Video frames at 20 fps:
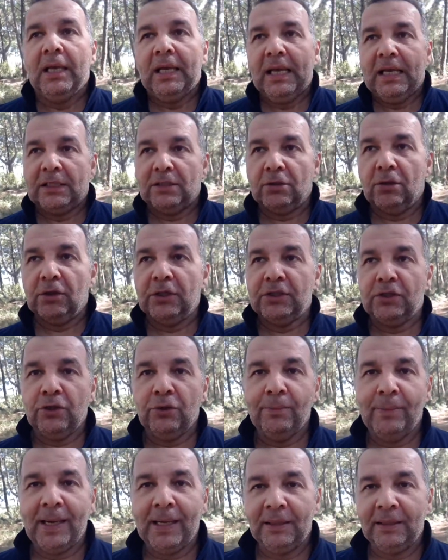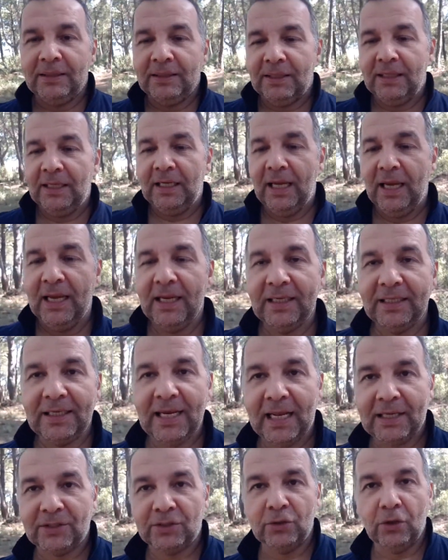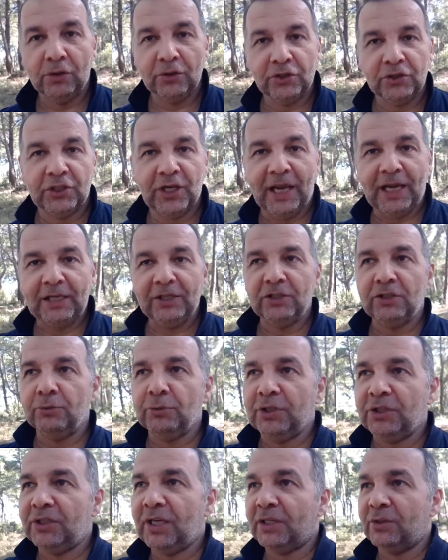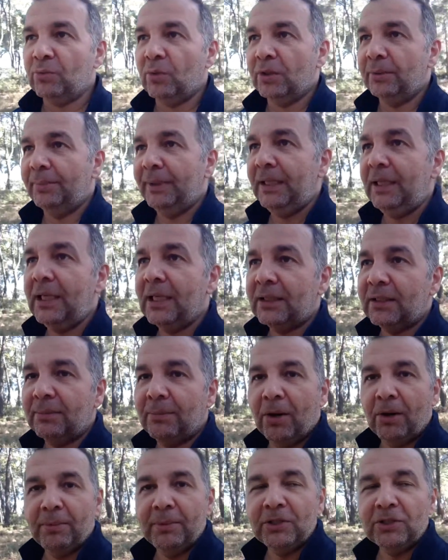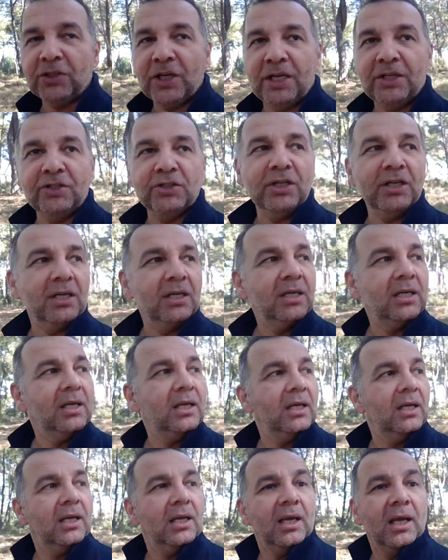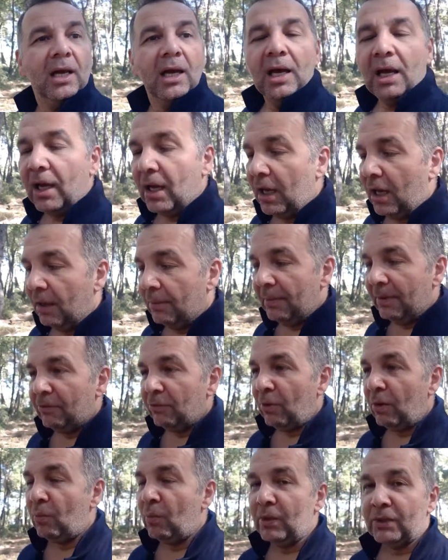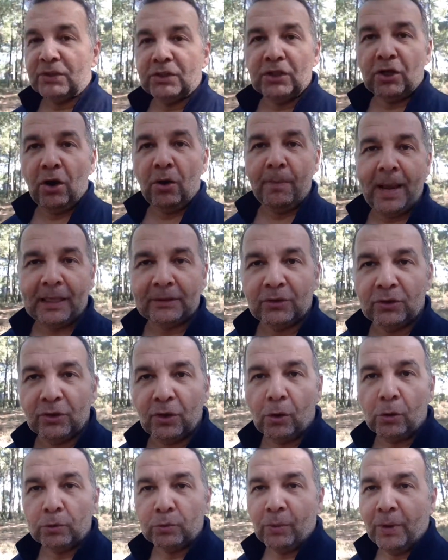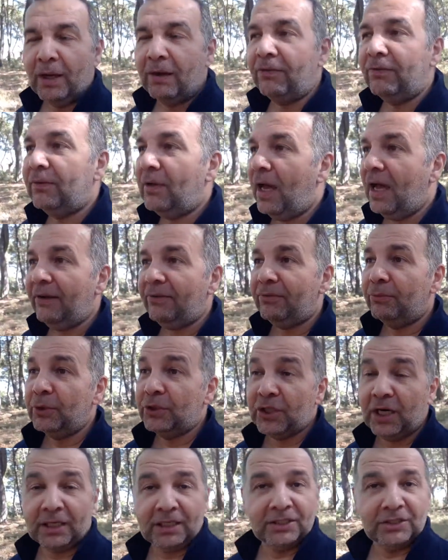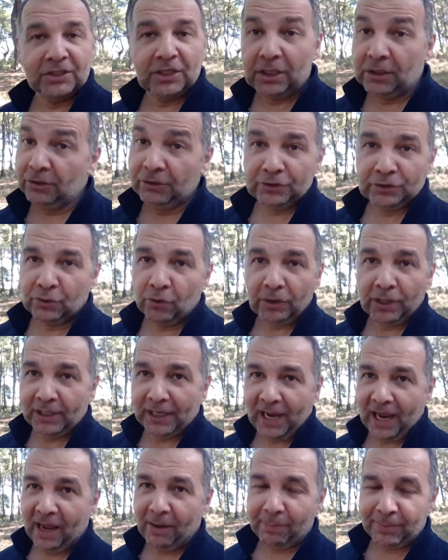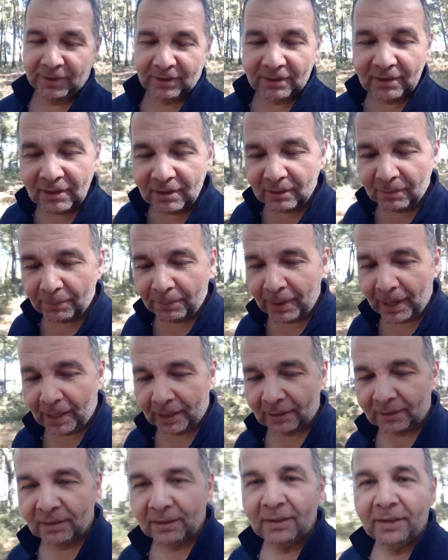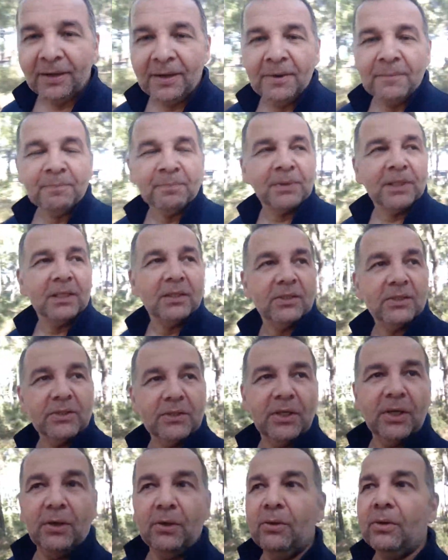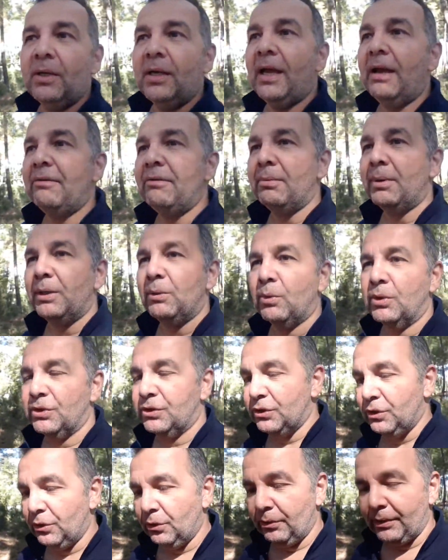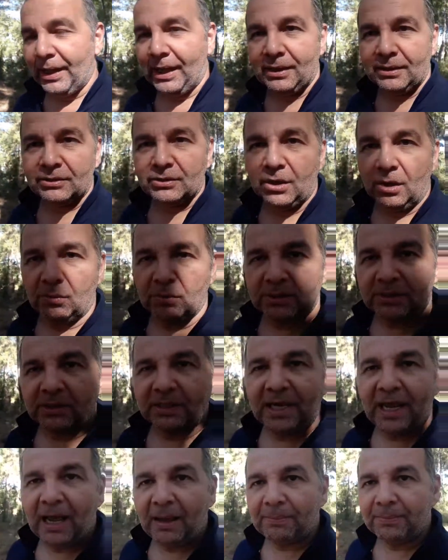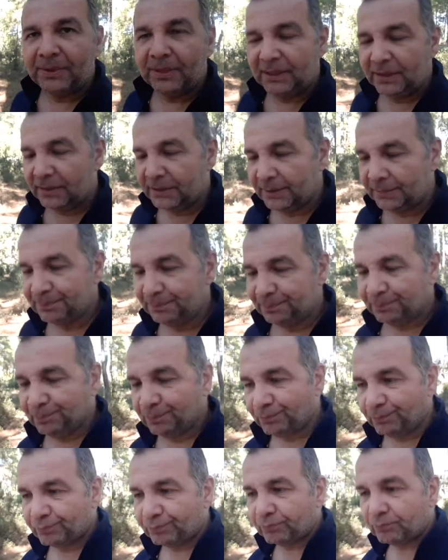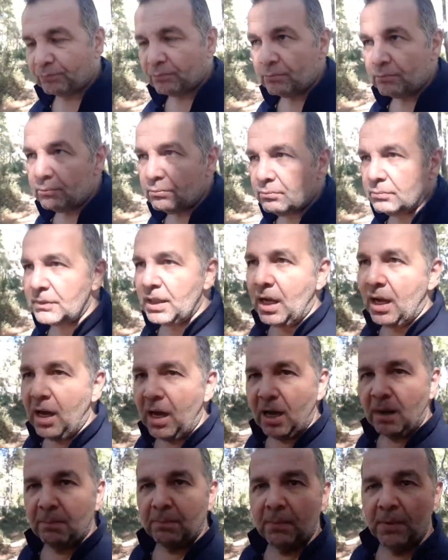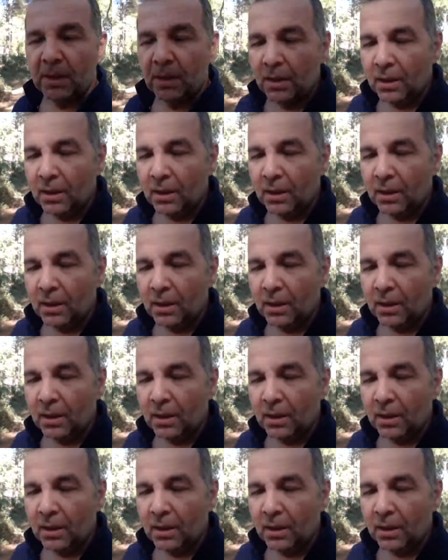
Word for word: as long as humanity does not change, which doesn't want to be at the moment changing, um, everyone wants to go back to the old way of life, which I can tell you is not going to happen, but still everybody wants to do that. So what's going to happen is um,